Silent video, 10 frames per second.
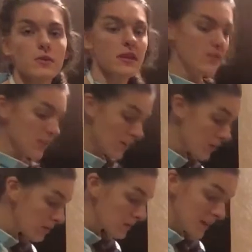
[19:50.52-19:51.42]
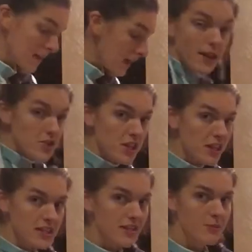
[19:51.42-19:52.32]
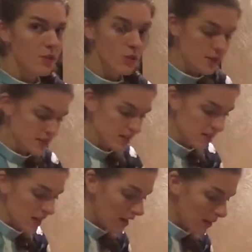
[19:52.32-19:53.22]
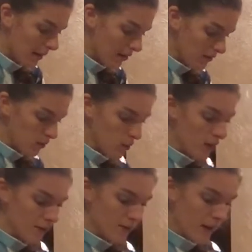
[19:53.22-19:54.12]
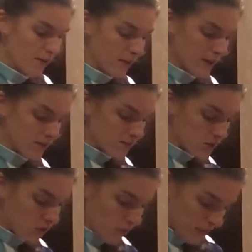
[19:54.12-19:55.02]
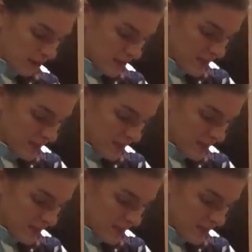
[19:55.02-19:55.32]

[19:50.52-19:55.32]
You believe that there could be flesh eating demon horses that come out of the water every Scorpio